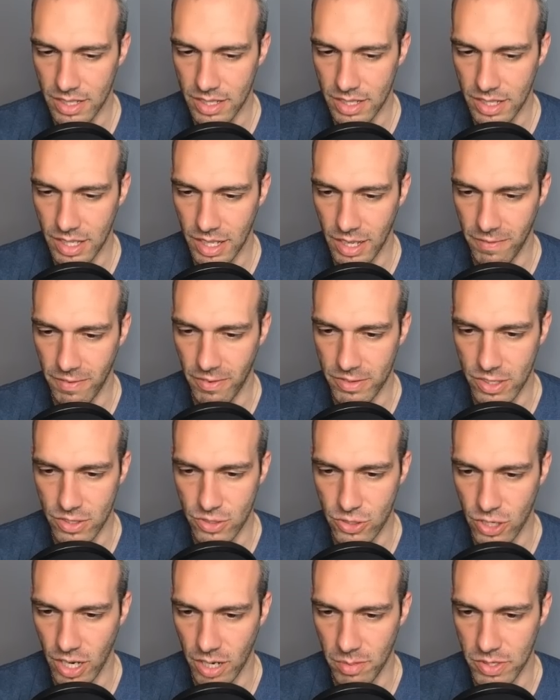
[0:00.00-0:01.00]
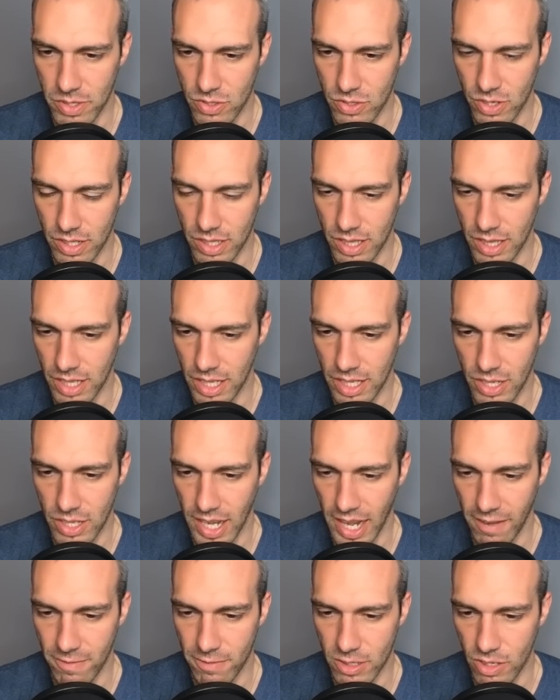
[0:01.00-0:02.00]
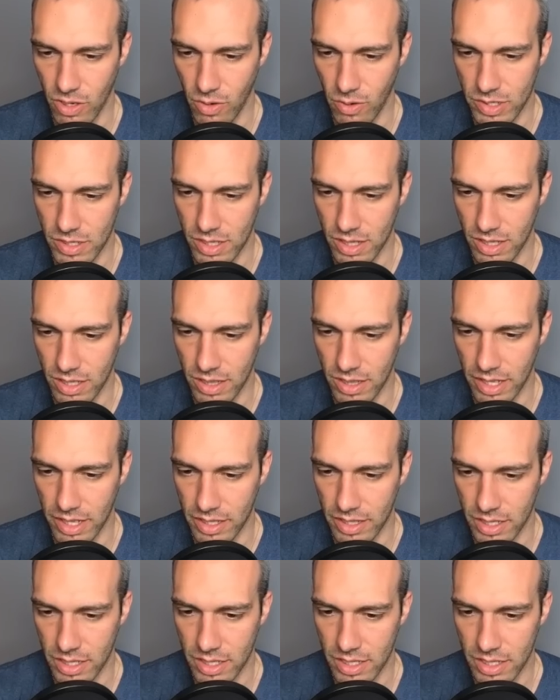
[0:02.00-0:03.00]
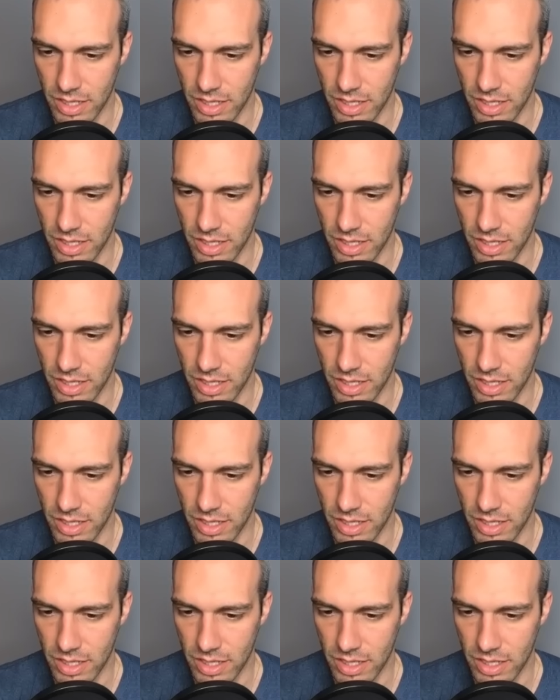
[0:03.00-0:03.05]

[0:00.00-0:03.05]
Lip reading: If it was a charm user on the lead, you have to go into the Claydol.